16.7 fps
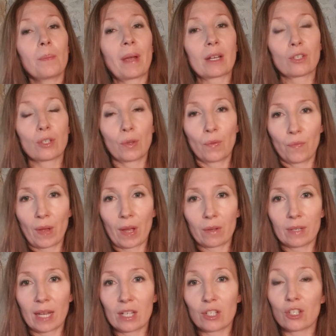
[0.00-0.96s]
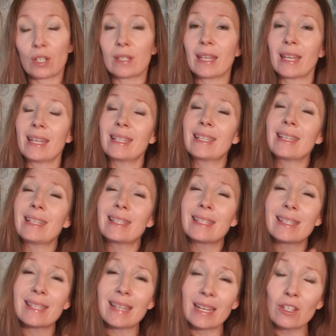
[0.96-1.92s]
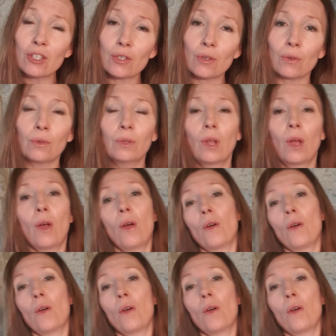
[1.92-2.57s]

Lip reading: back to the foundations is essential